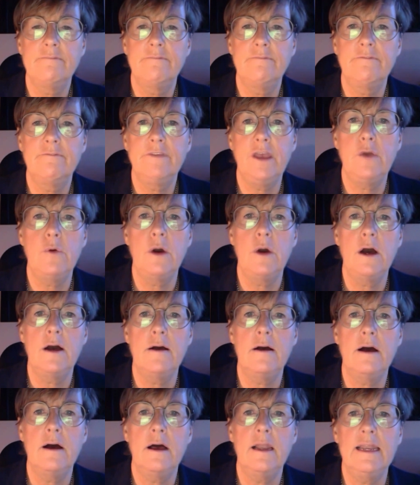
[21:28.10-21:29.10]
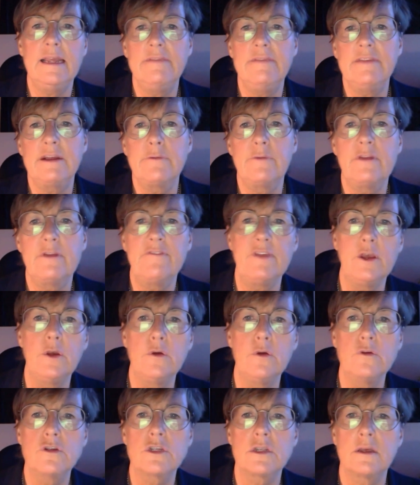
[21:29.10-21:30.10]
fewer are leaving
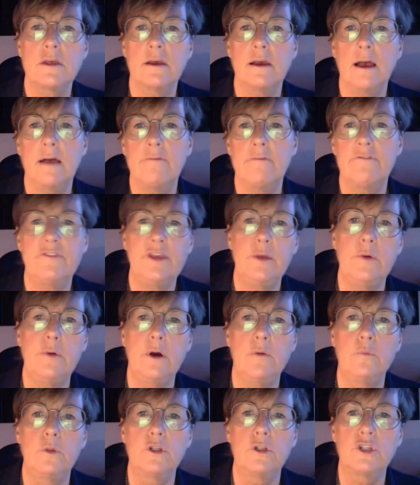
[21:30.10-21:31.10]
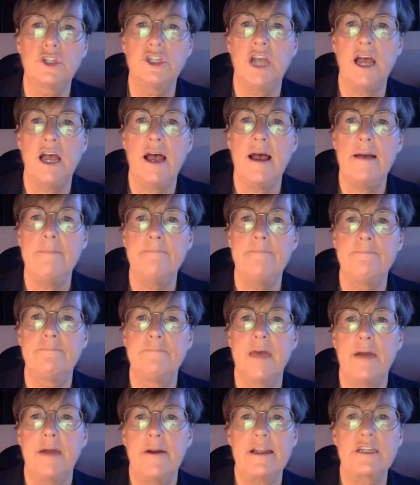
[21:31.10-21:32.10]
reviews, and fewer will share
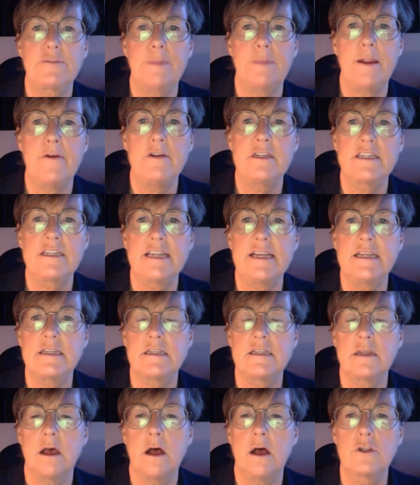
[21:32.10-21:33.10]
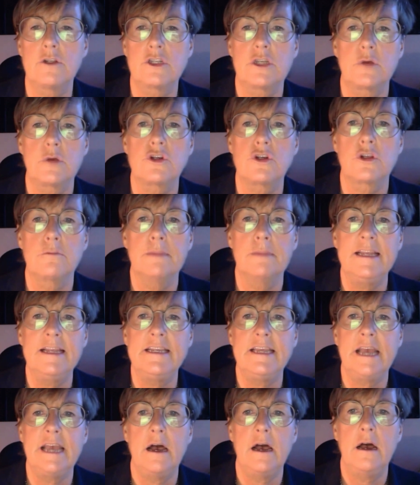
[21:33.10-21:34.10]
their experiences on social
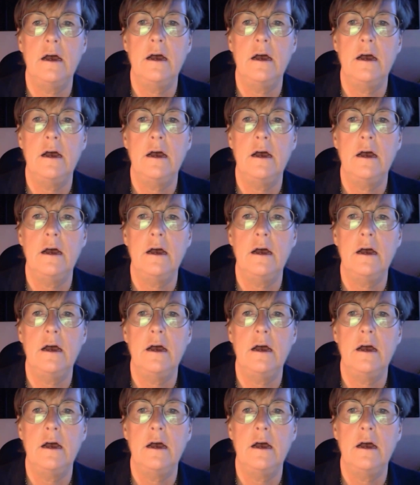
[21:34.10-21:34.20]
media.